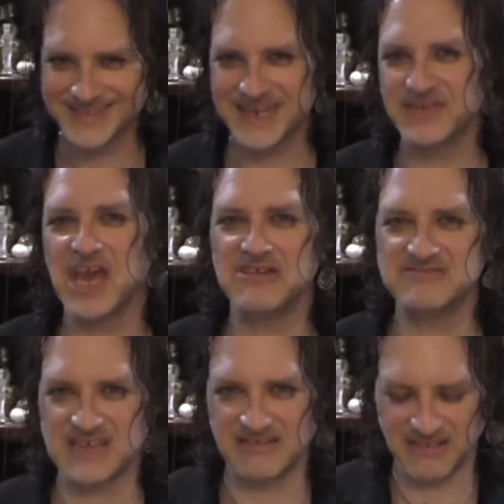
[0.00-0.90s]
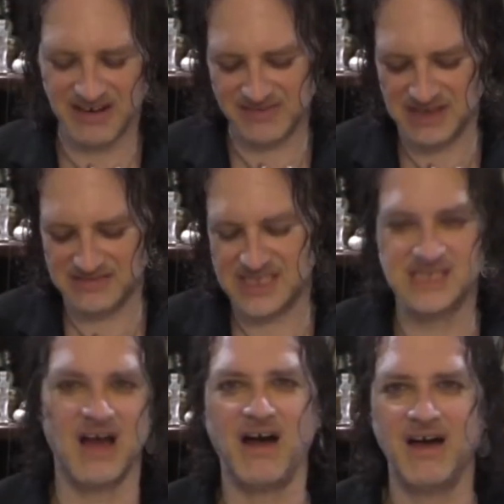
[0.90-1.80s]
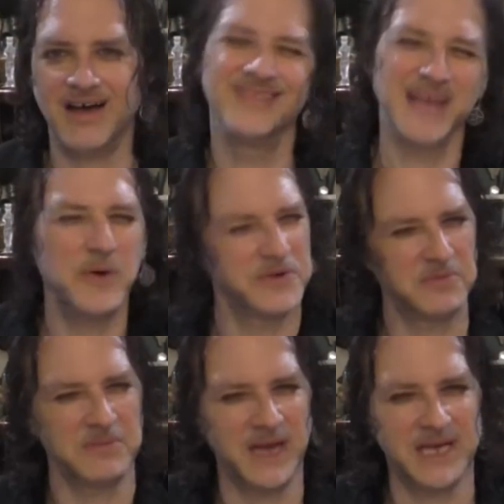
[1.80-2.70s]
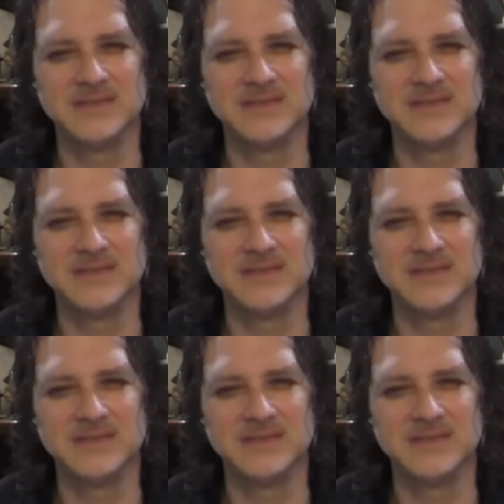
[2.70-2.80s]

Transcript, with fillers: Leviosa. Leviosa. That would have been me.